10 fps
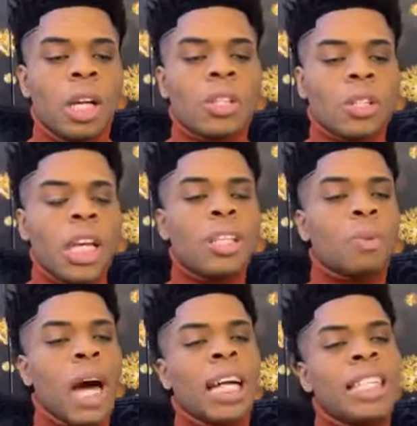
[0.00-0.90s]
So saints,
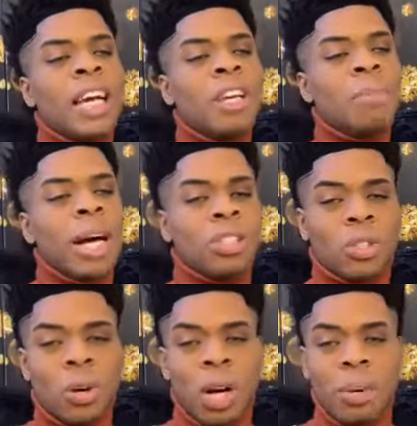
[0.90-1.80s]
when I tell you my
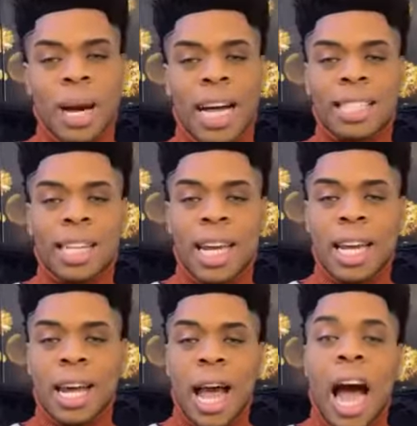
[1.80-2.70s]
story where I
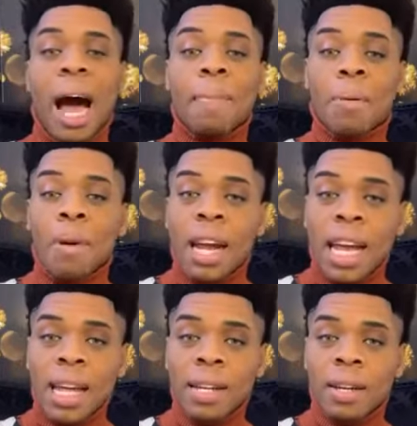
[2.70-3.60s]
said, I
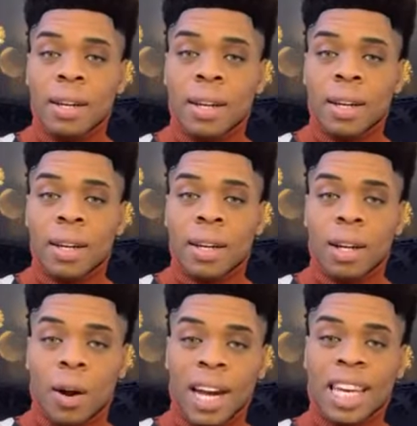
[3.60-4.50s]
prayed,
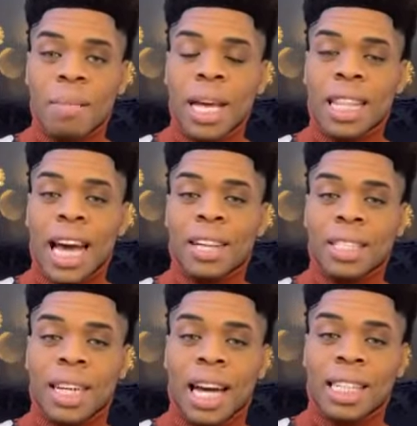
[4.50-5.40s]
Lord, give me a
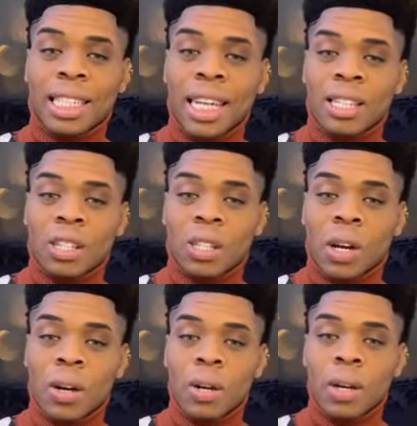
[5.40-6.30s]
thousand dollar seed to
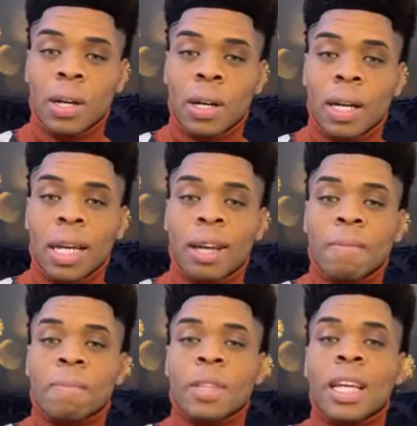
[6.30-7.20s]
sow.
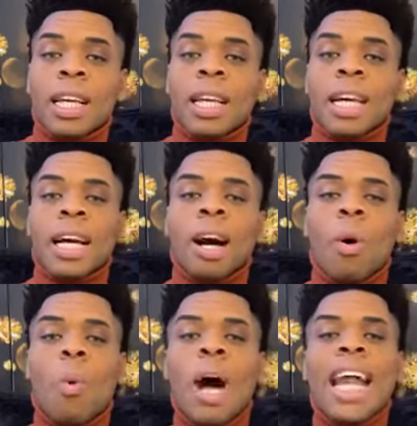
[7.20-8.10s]

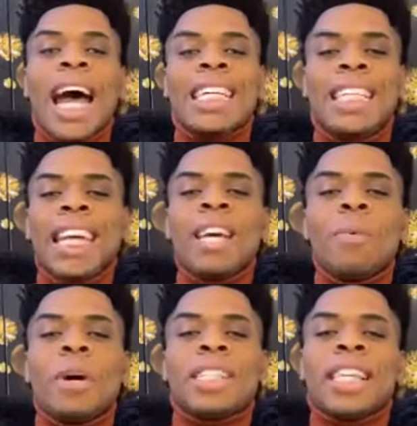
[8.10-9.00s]
What I
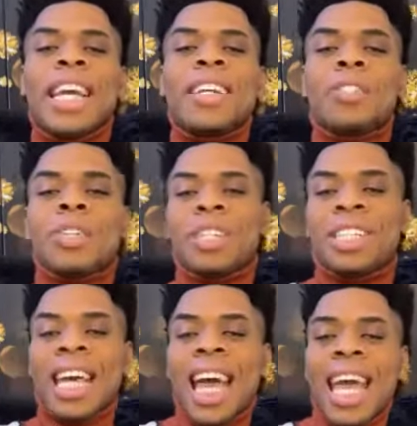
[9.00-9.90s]
did was
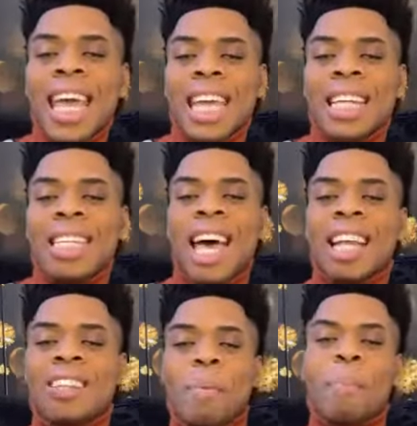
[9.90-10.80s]
entertain
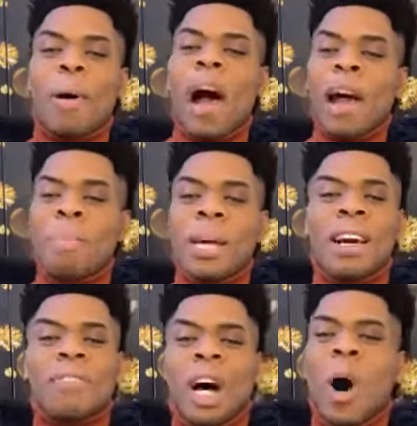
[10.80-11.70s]
that department
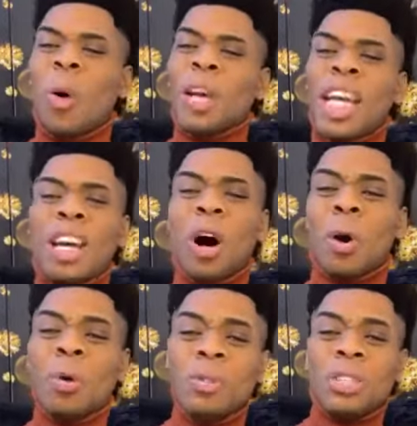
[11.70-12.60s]
of the Holy
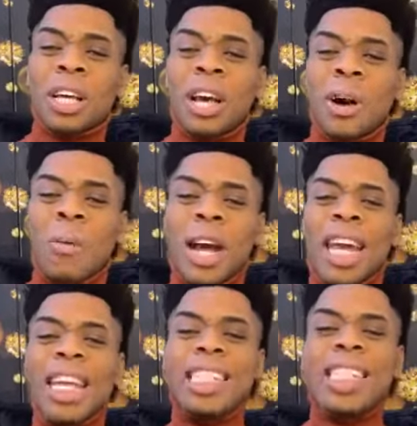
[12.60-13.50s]
Ghost where
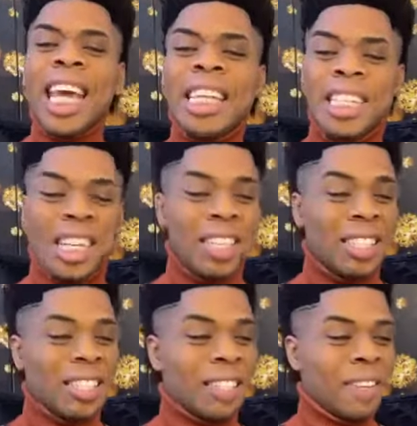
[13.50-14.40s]
he
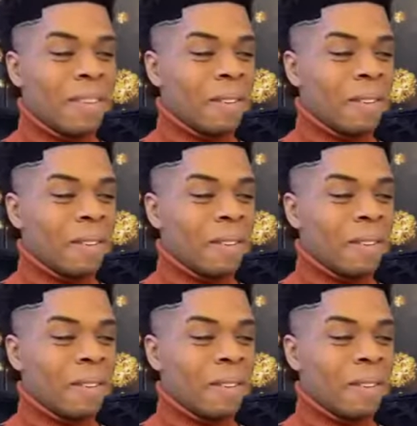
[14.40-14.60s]
teaches.